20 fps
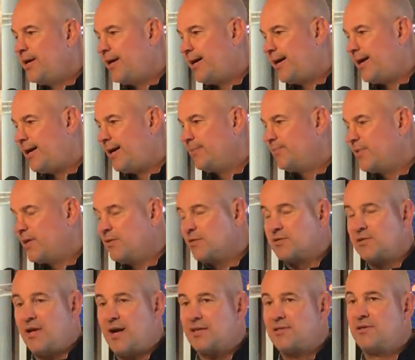And
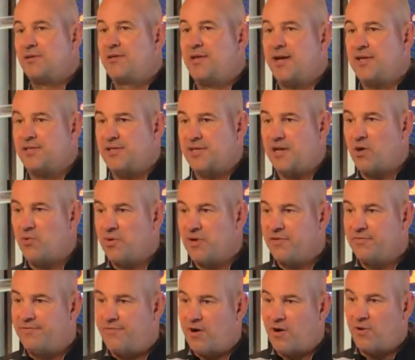there's lots of things that go
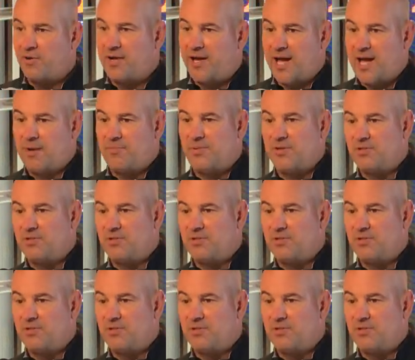into fall camp.